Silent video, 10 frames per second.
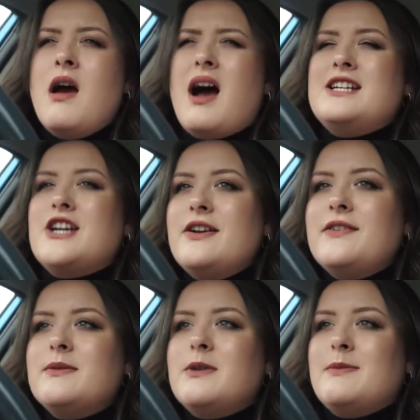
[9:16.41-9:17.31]
I don't know
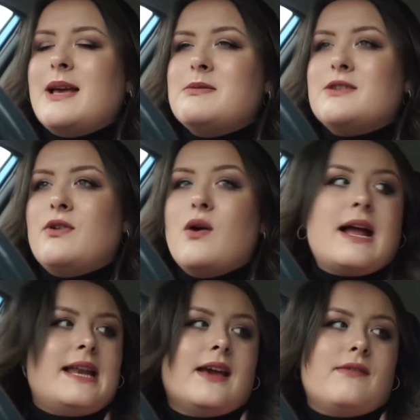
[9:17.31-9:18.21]
if I'm going to be able to vlog
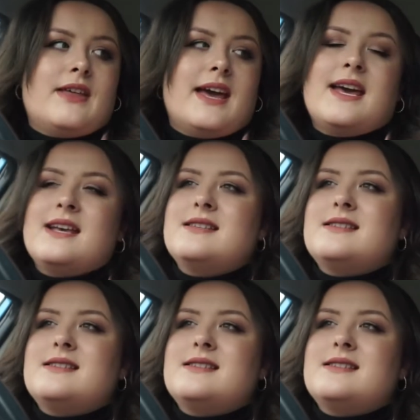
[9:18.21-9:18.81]
any of this.